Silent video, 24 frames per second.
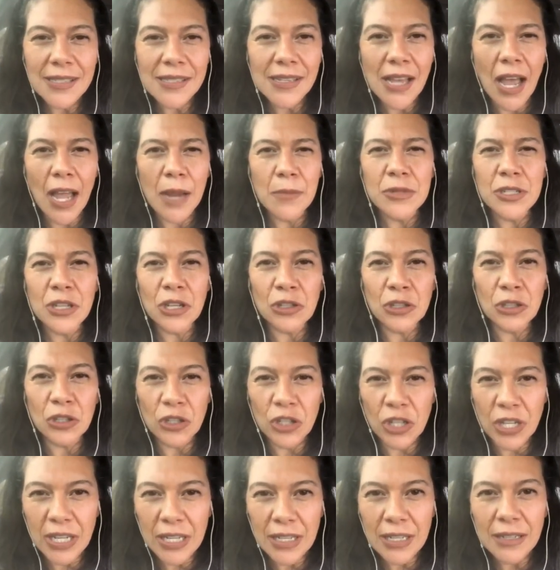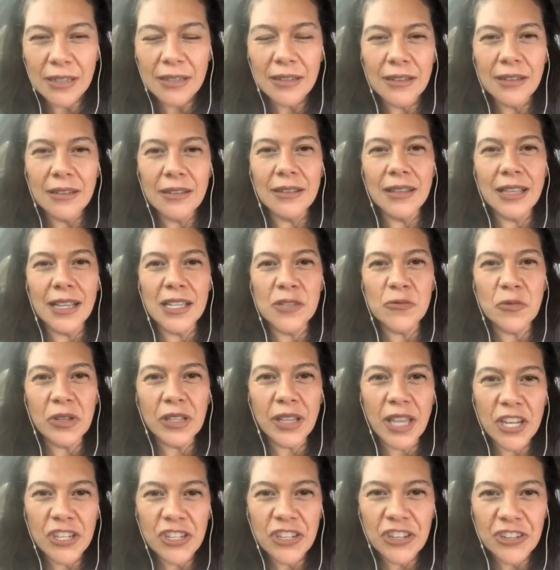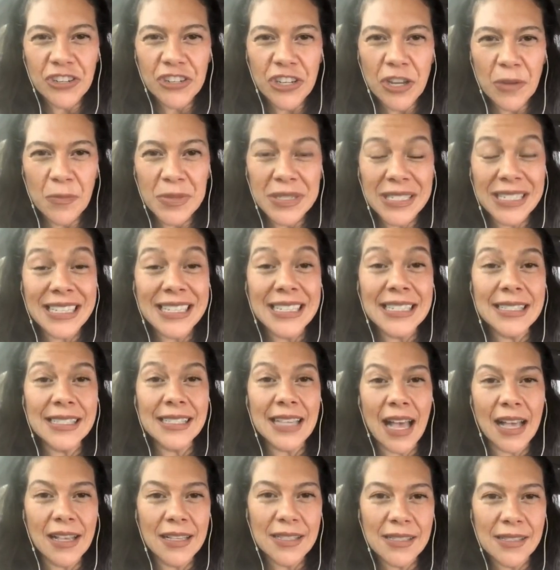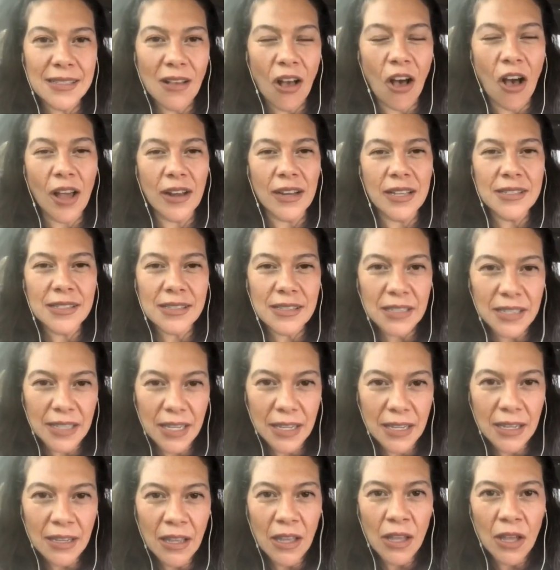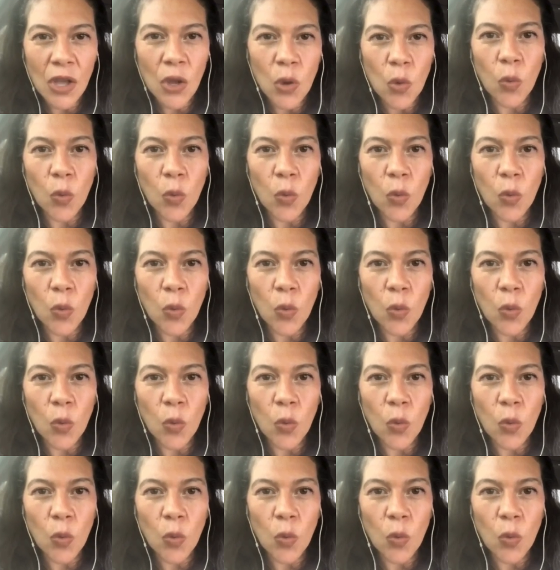It's time to look at these relationships and assess honestly